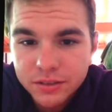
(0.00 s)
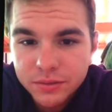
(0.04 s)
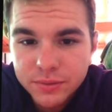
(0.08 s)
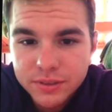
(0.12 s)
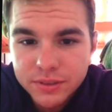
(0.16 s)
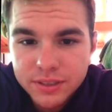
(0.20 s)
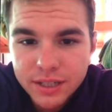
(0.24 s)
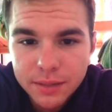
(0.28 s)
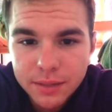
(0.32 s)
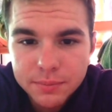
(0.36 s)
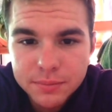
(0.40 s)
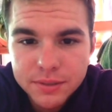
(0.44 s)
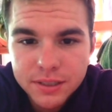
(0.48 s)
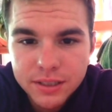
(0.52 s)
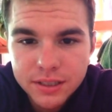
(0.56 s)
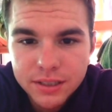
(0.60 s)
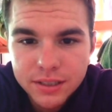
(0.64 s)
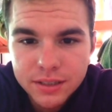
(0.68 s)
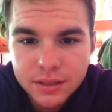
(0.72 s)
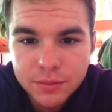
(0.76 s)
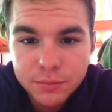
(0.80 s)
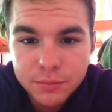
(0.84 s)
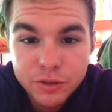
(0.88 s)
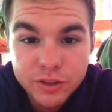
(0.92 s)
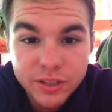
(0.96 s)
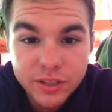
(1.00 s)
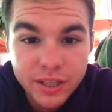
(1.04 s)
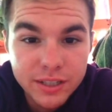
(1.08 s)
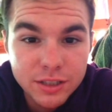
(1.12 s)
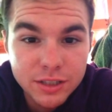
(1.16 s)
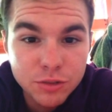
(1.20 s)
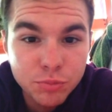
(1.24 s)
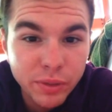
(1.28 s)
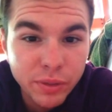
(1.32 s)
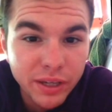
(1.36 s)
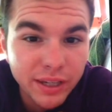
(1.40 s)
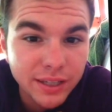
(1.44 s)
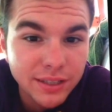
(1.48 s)
We stopped at the
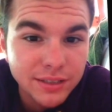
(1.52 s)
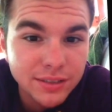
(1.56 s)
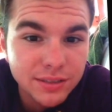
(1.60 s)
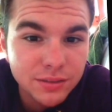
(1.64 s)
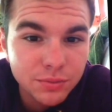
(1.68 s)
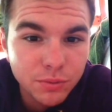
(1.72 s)
Mercedes-Benz,